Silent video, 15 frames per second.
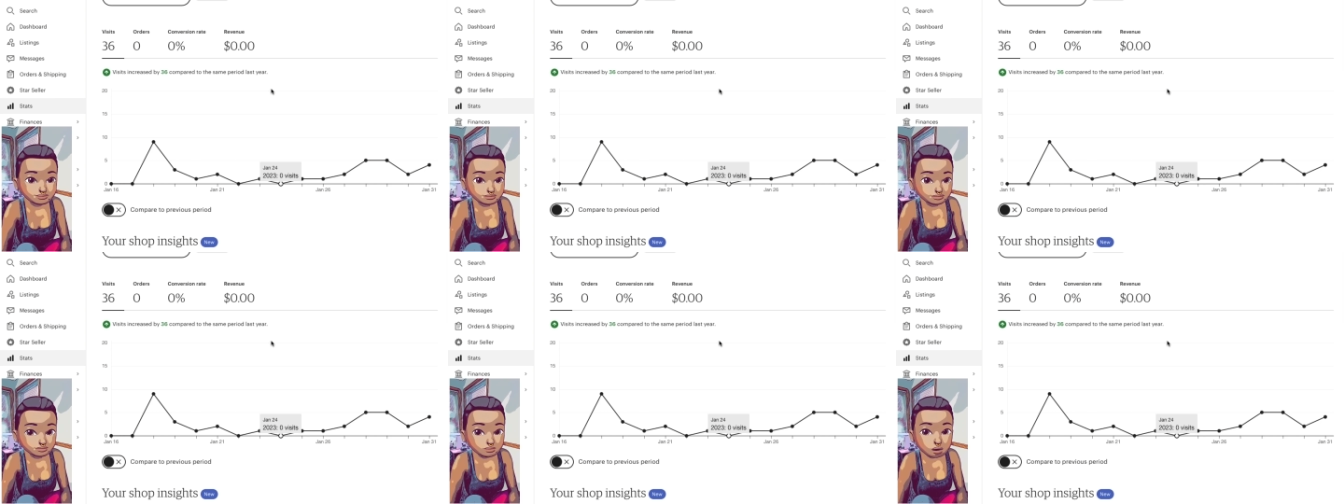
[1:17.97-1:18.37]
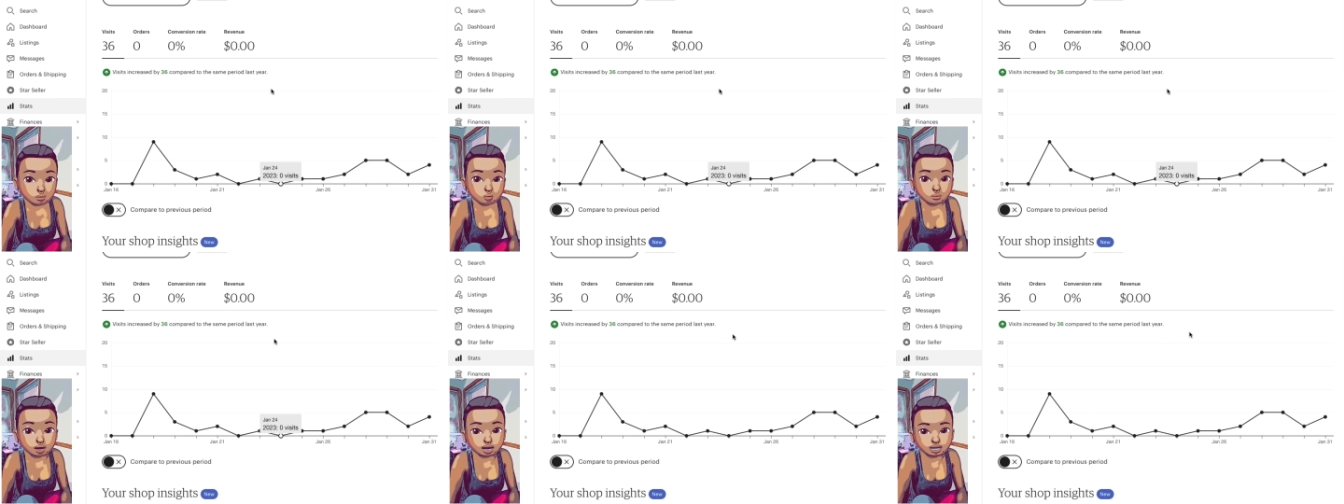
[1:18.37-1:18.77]

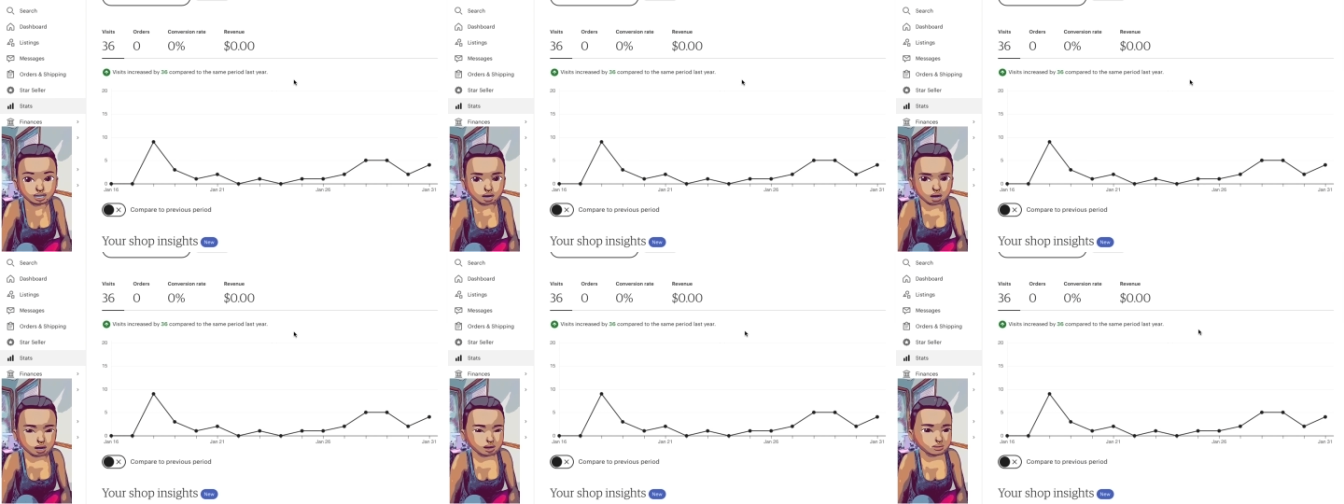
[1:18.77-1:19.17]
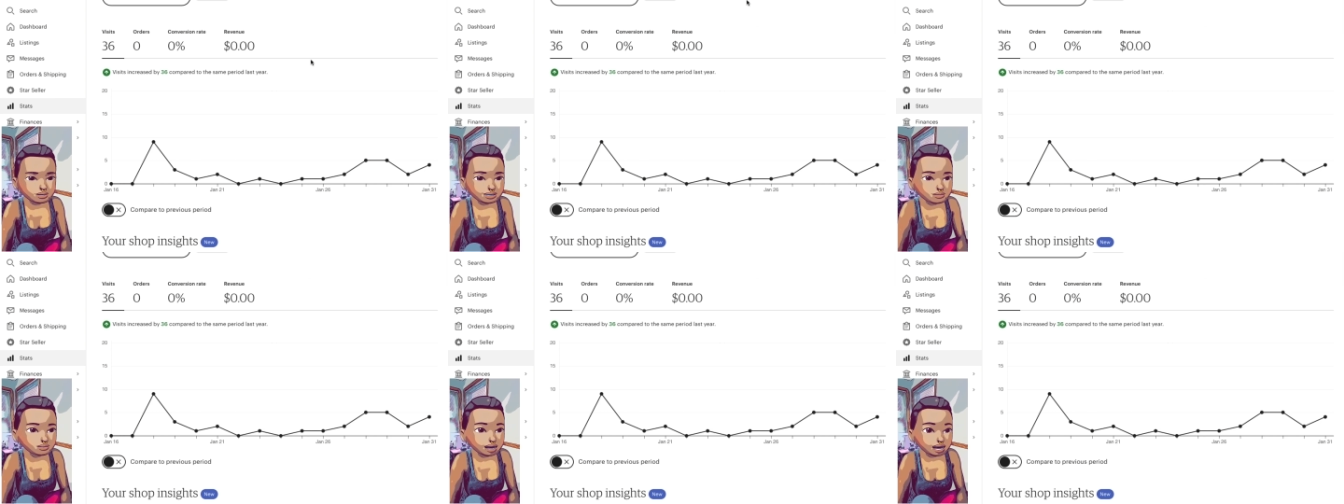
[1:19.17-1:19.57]
not weeks, it was
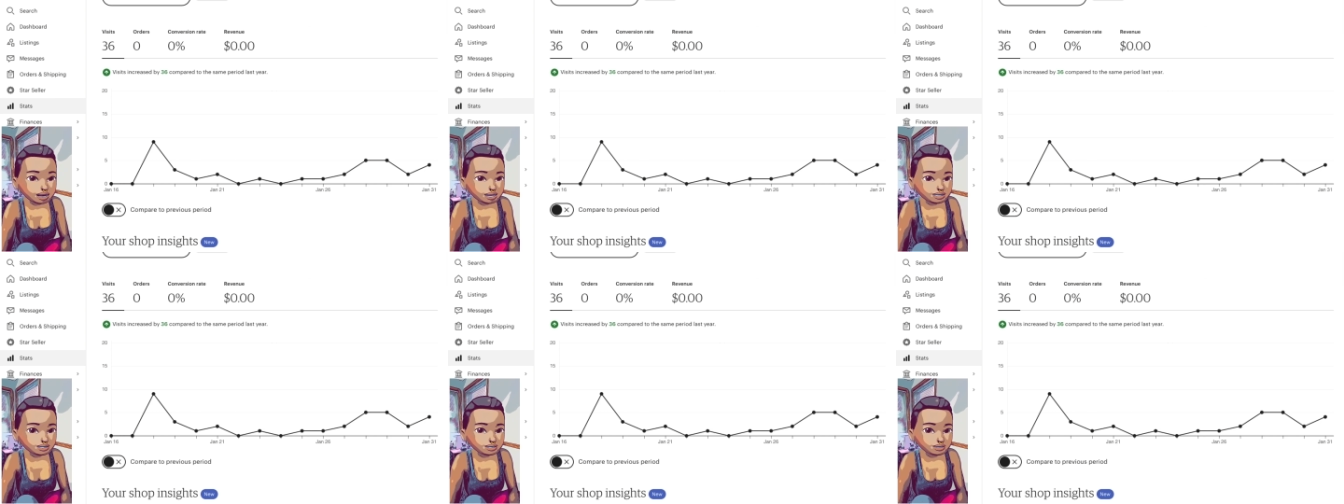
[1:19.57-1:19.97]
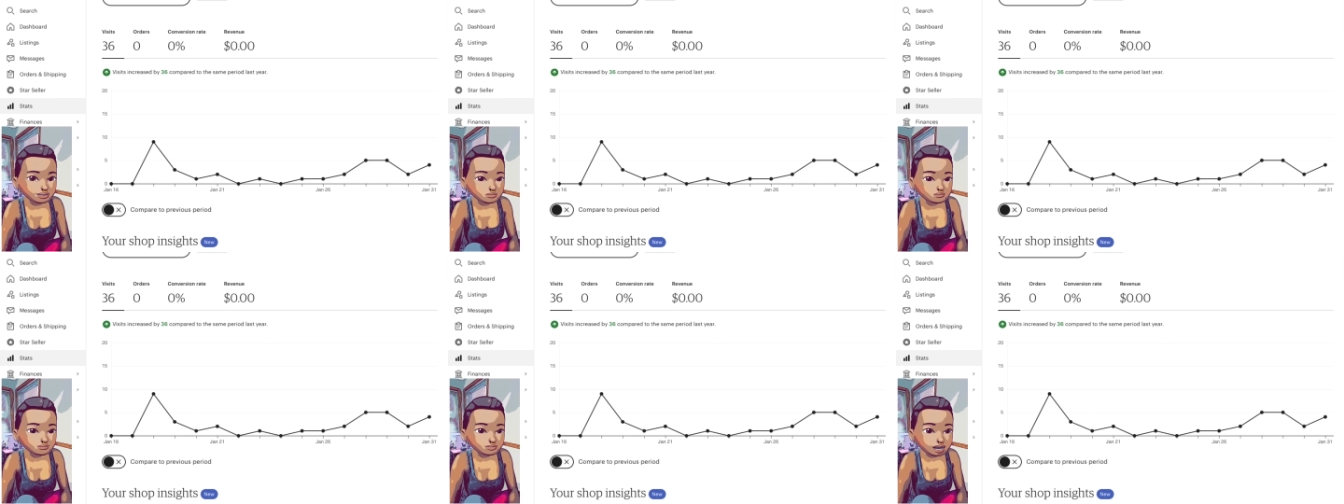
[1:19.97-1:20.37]
some days
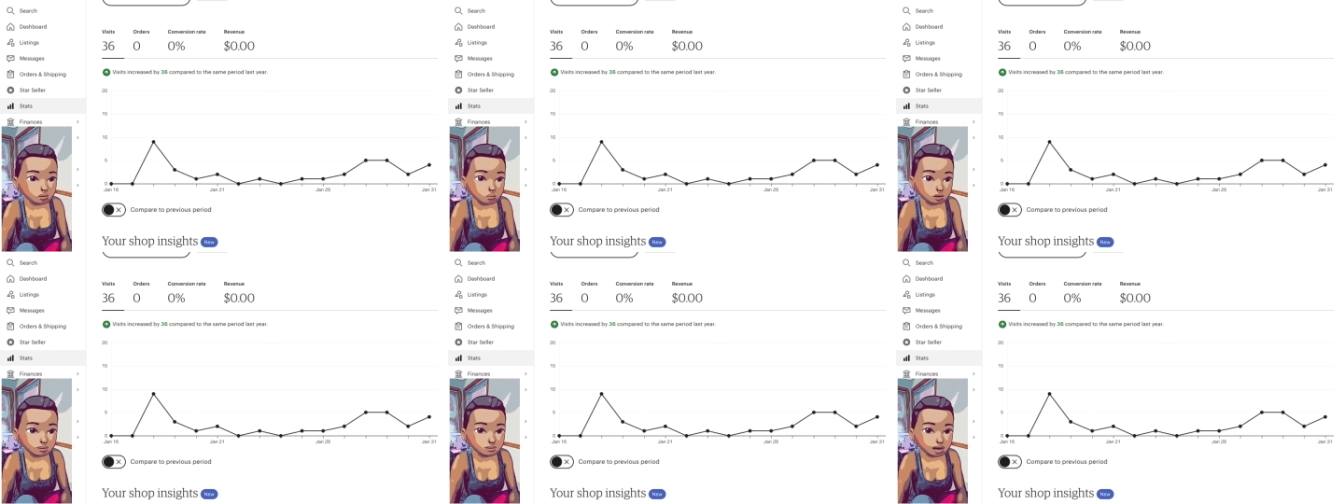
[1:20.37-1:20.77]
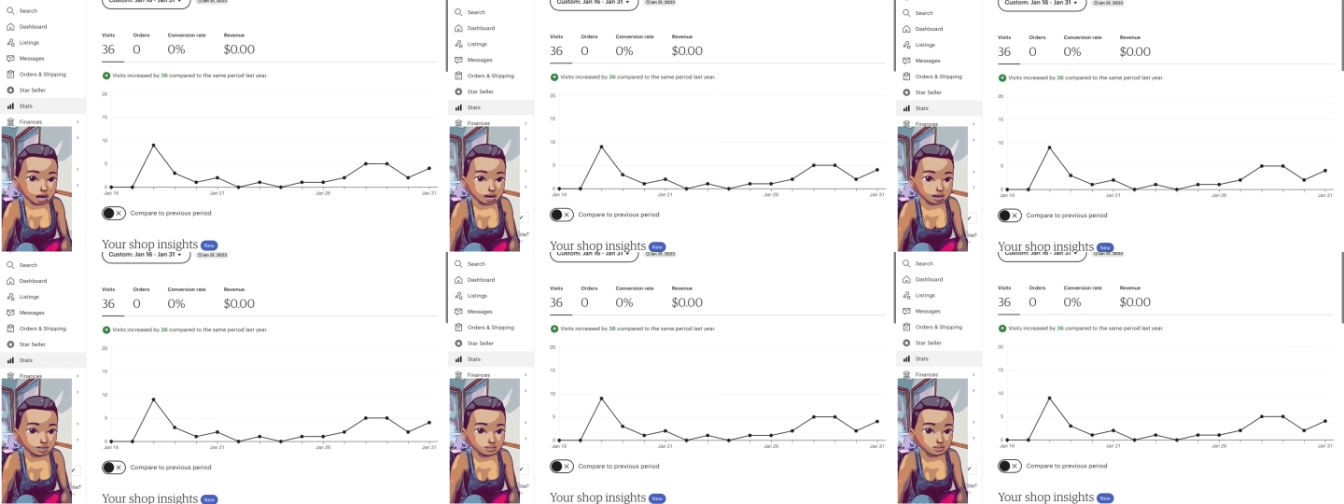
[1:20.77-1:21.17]
that went
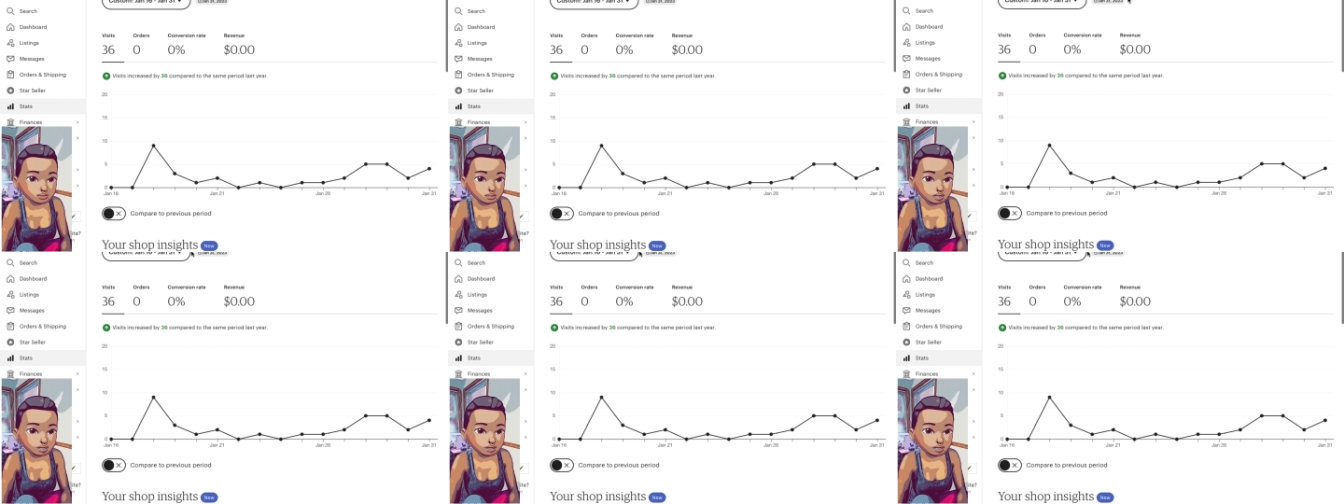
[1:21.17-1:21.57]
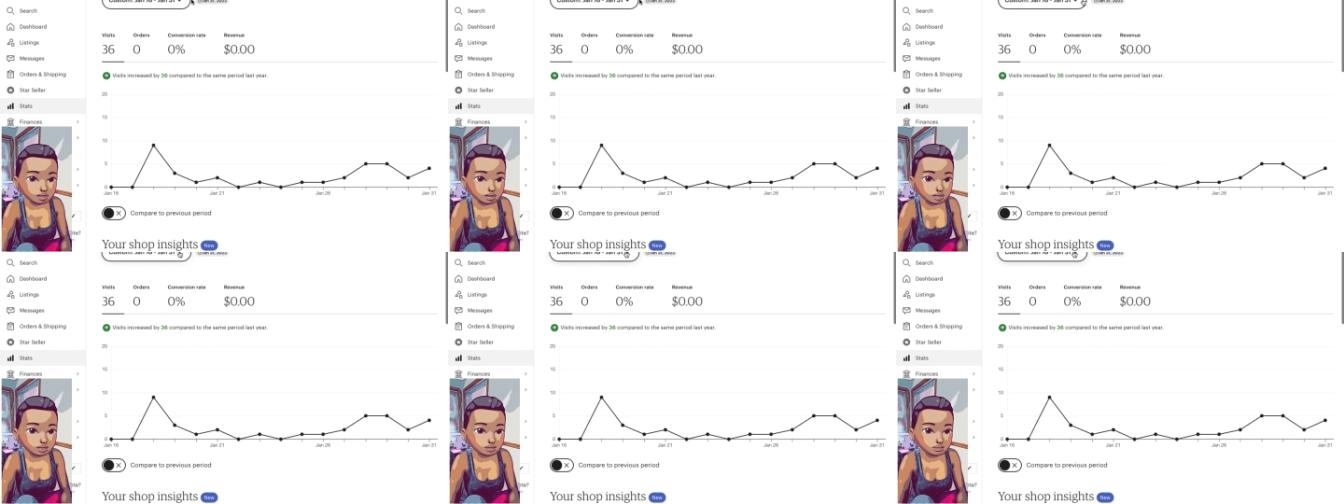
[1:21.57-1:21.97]
past, and
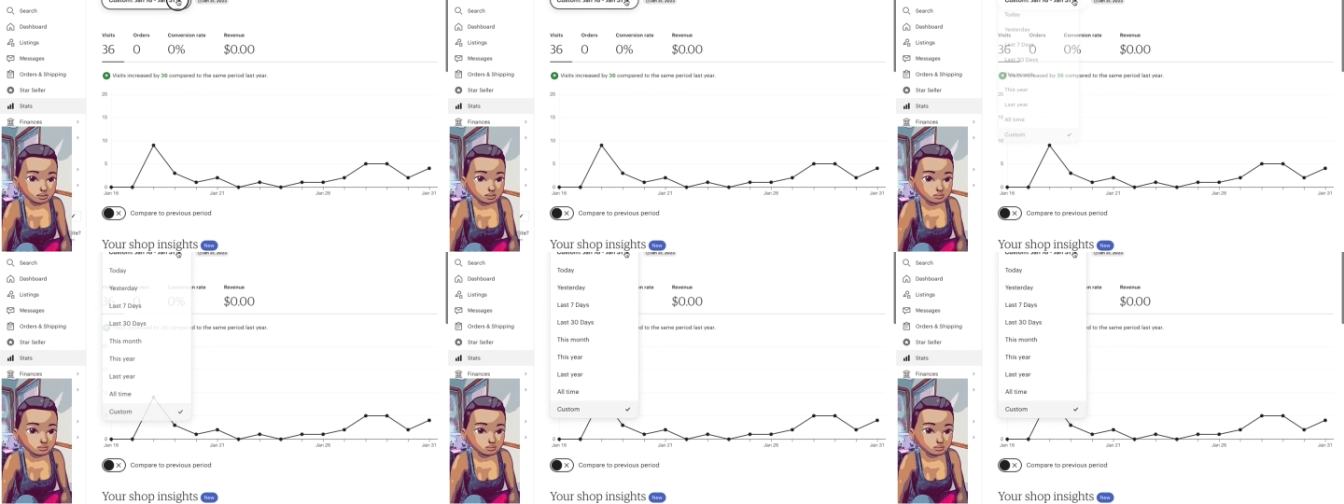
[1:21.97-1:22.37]
then